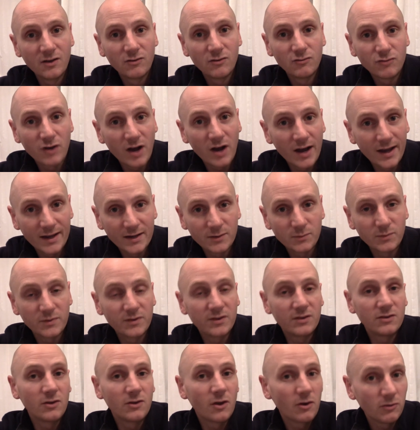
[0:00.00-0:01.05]
ride
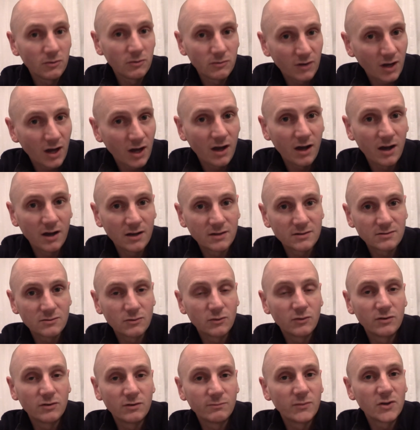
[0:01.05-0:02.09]
with no cars
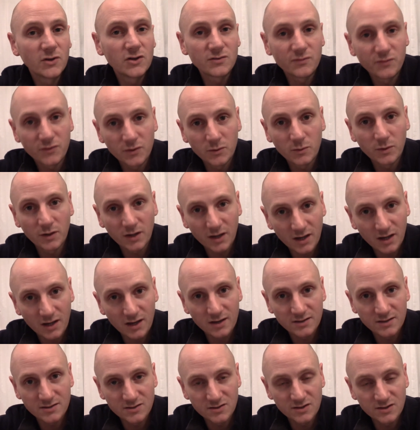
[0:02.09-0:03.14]
or much fewer
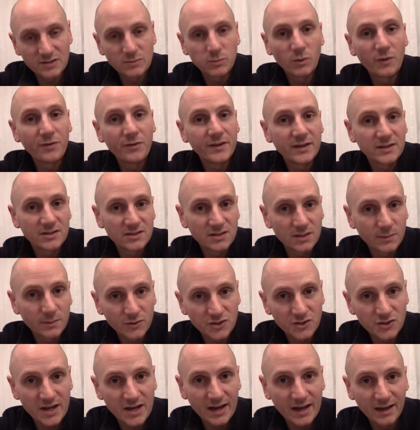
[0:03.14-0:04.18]
cars. So it's one thing to double
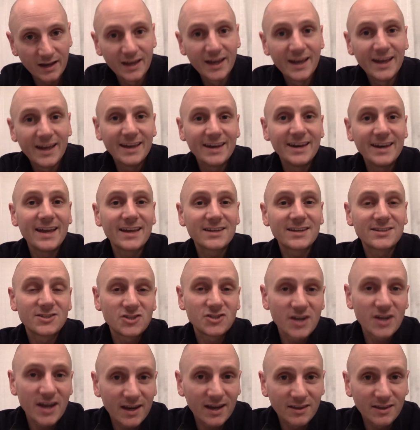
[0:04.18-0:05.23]
check. Next,
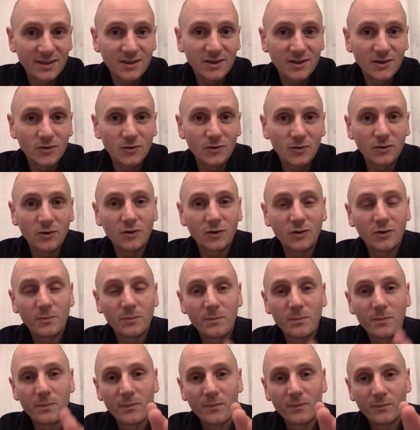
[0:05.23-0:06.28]
check that
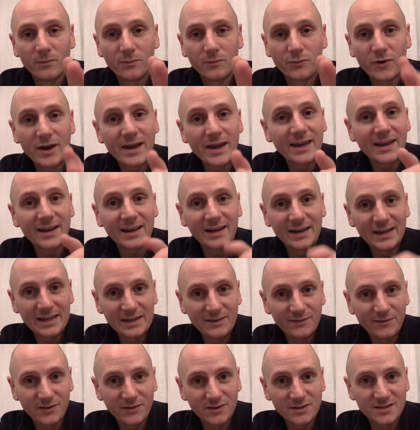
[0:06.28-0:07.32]
your brake
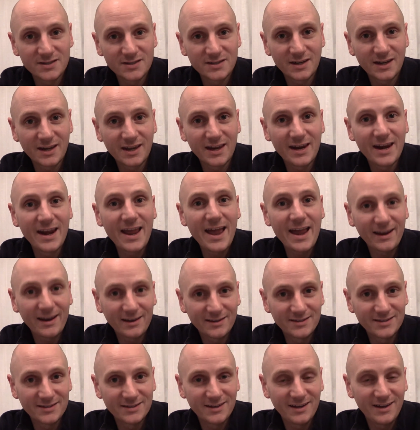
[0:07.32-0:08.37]
levers
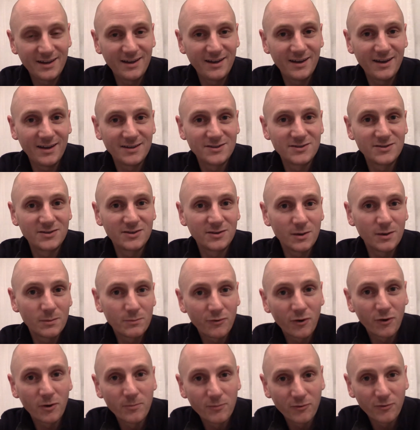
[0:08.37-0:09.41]
connect to the
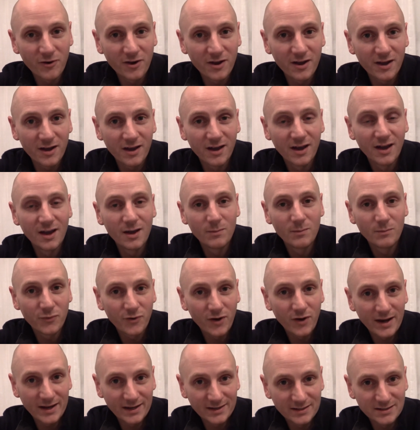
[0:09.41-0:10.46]
appropriate
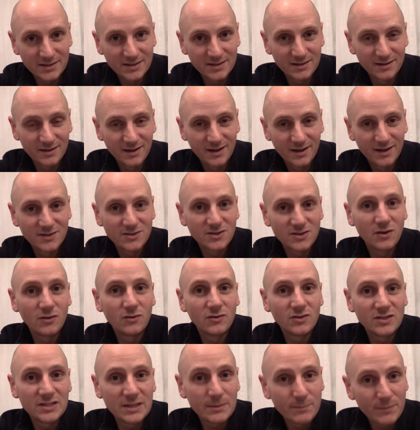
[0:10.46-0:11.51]
brakes. So
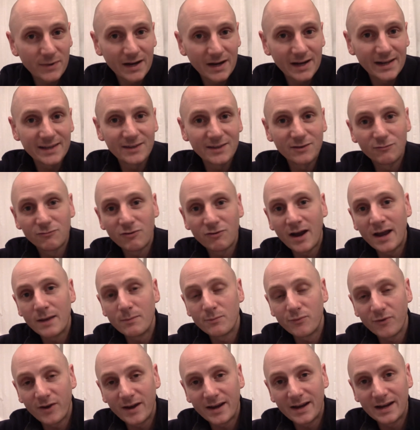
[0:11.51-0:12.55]
typically the
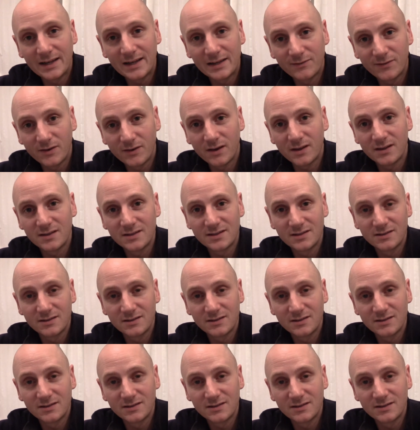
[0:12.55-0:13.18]
right brake lever